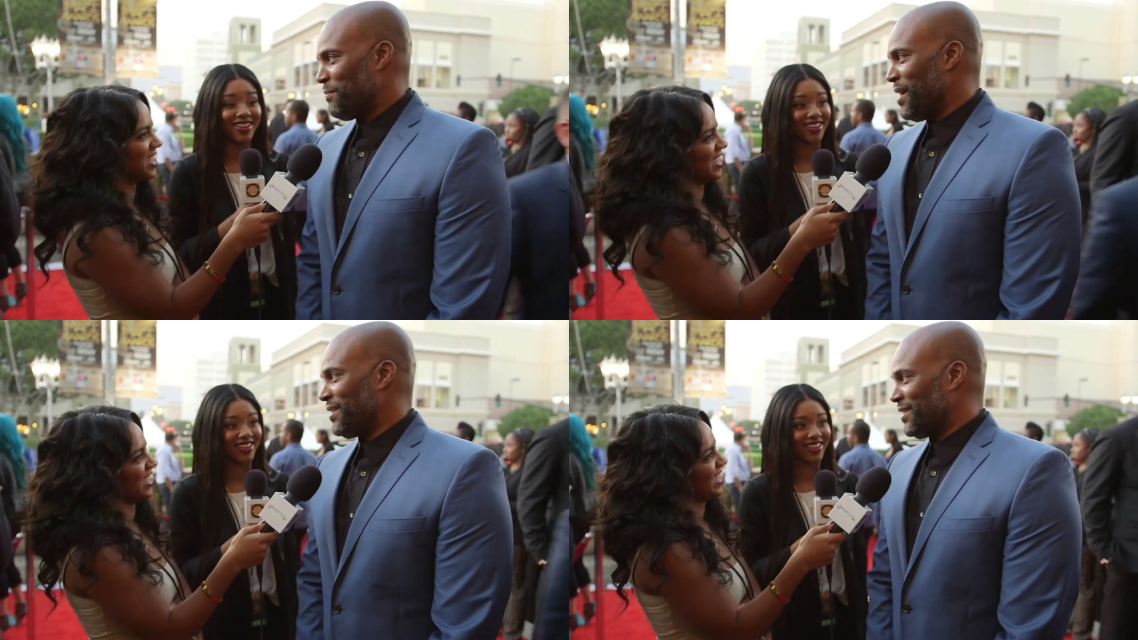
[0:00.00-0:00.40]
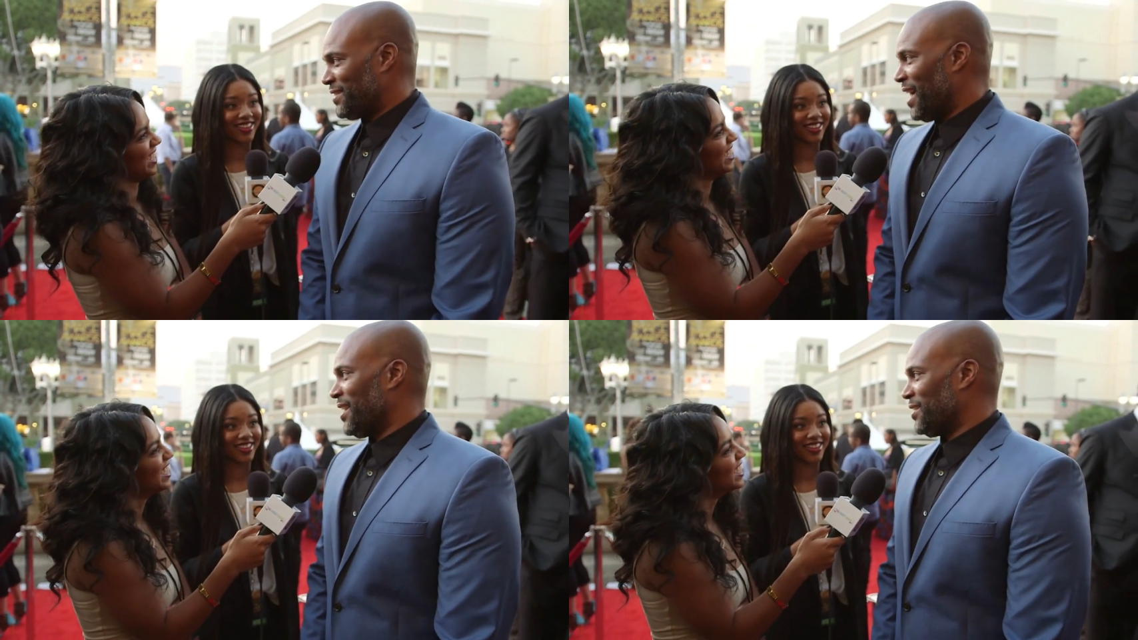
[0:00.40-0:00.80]
Speaker 1: I'm not as
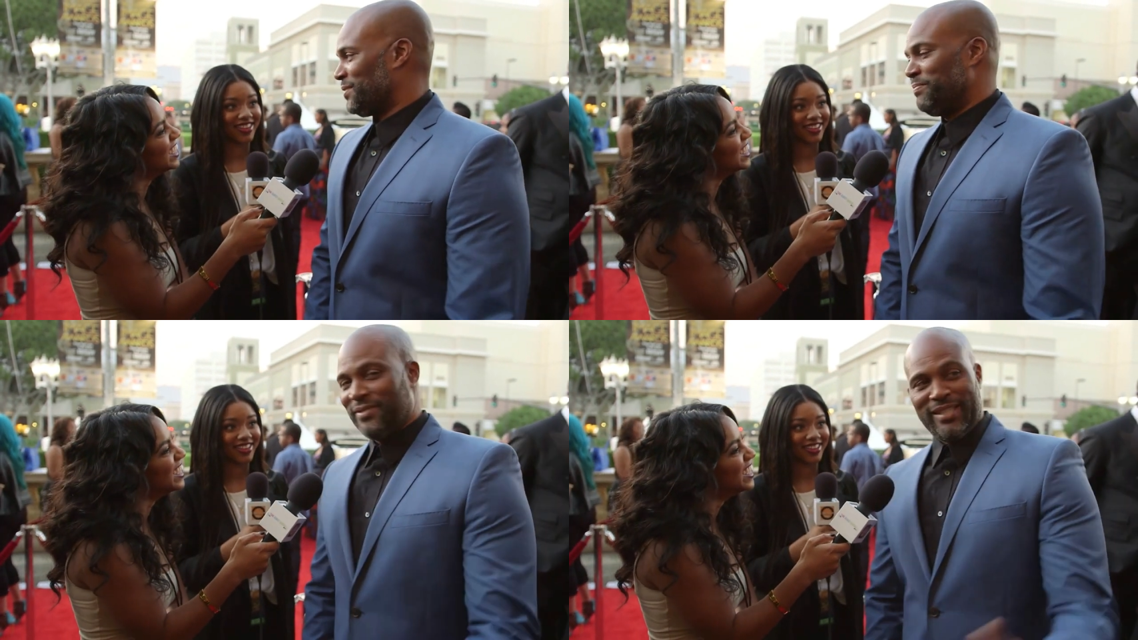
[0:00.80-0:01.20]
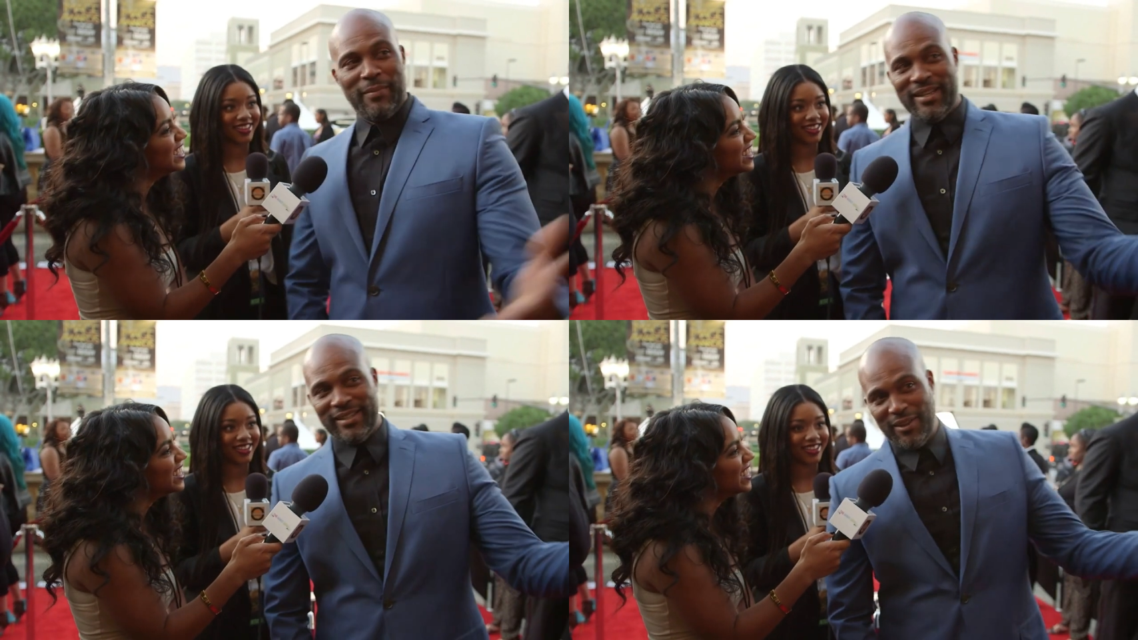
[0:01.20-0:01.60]
excited as some
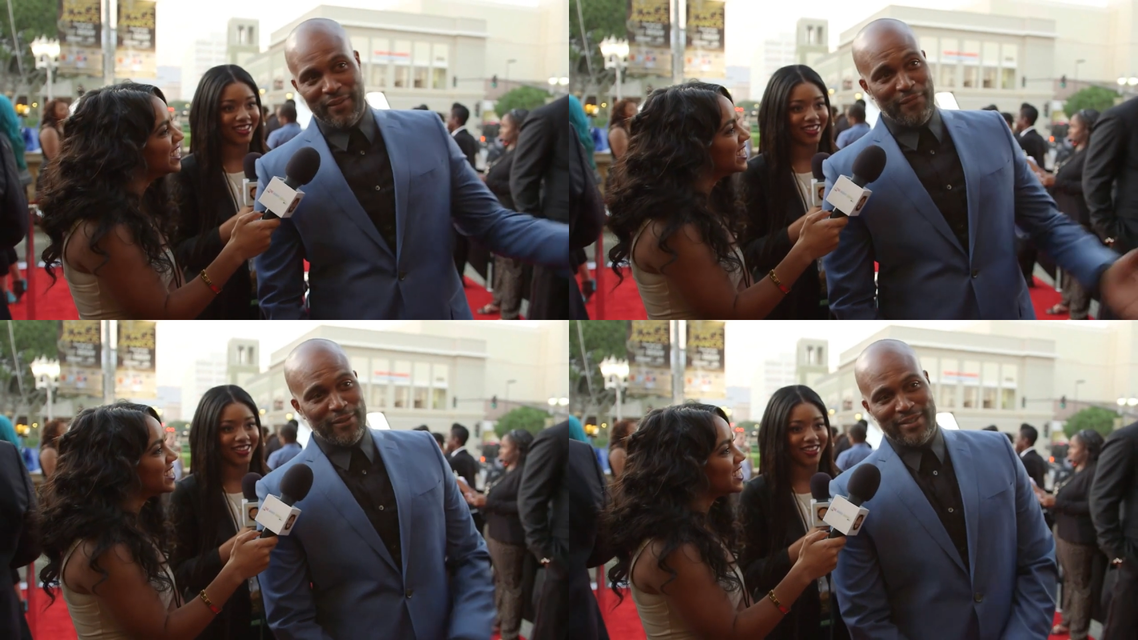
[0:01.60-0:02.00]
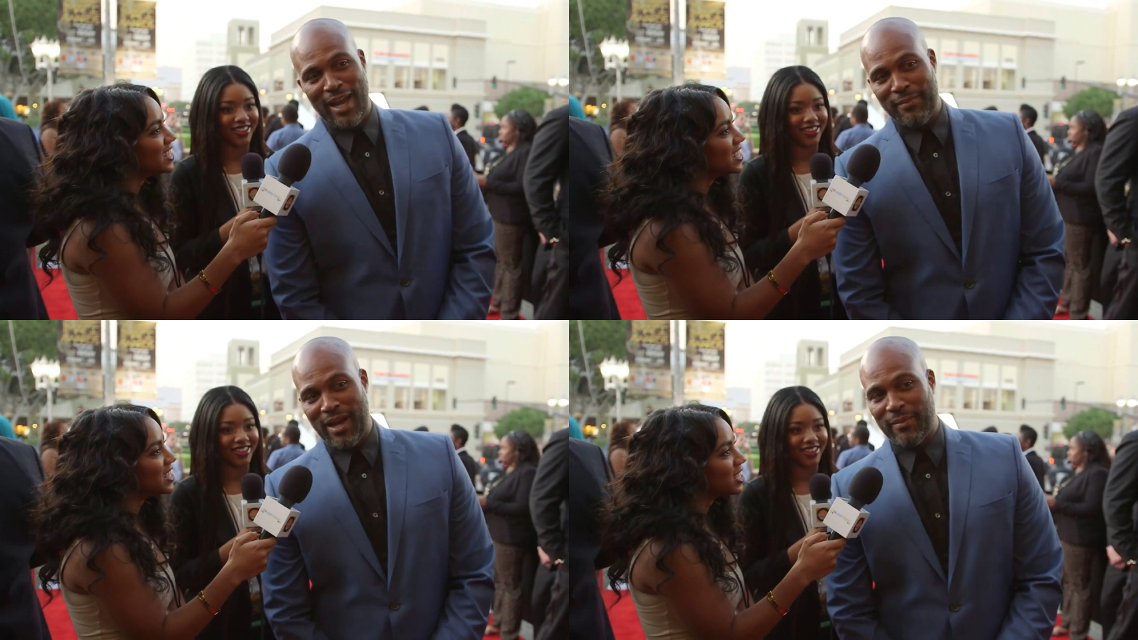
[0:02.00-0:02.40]
of these other
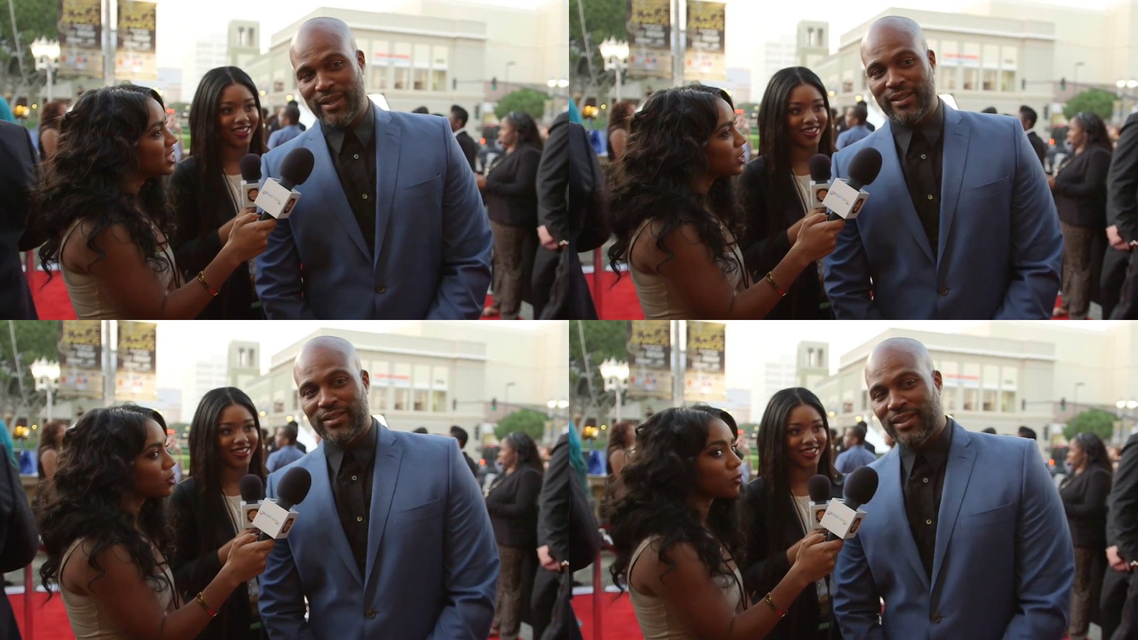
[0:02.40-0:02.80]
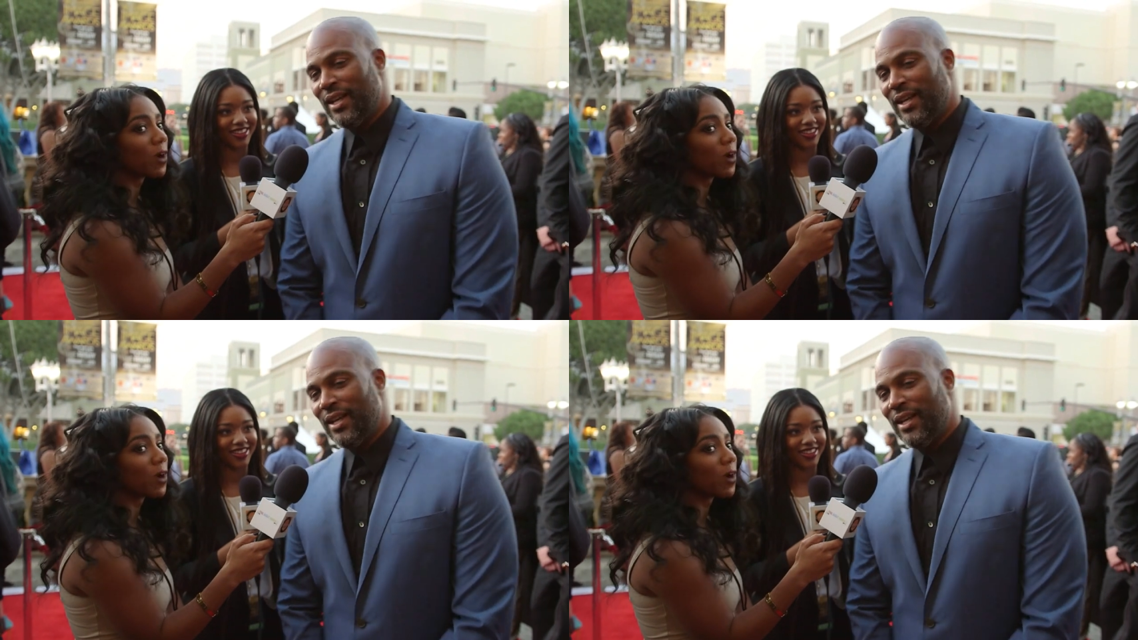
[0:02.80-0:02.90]
first-time nominees.